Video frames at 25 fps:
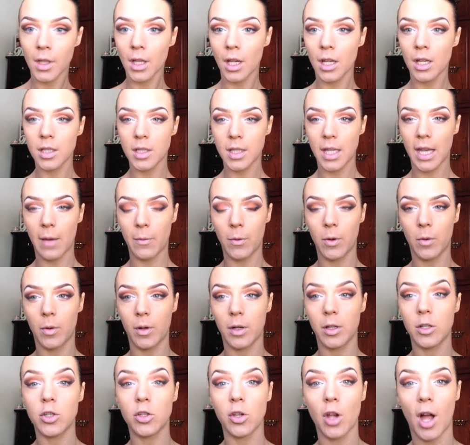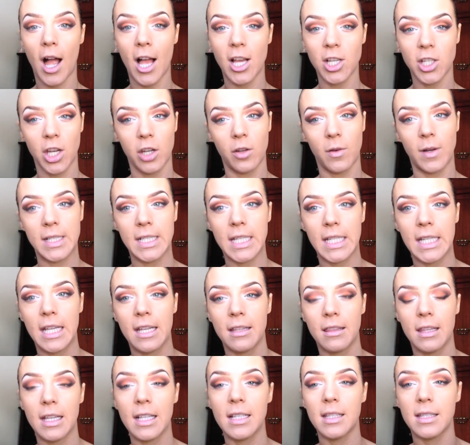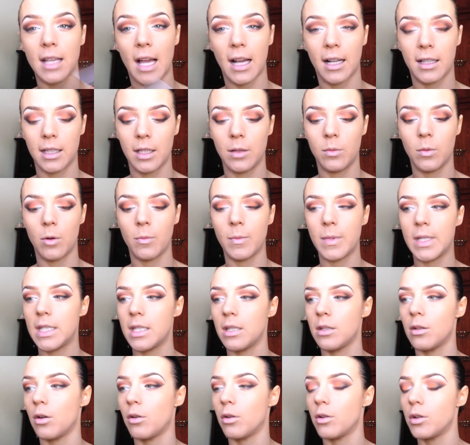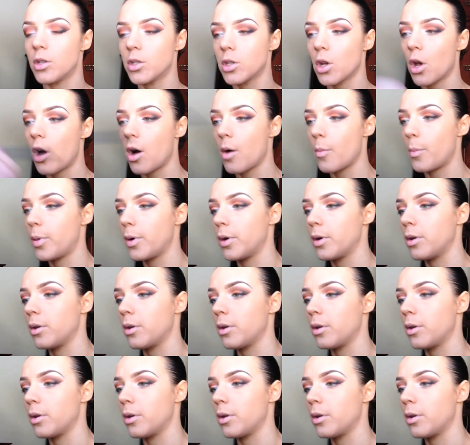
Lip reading: So now we want to do eyeshadow underneath, exactly what we did on top.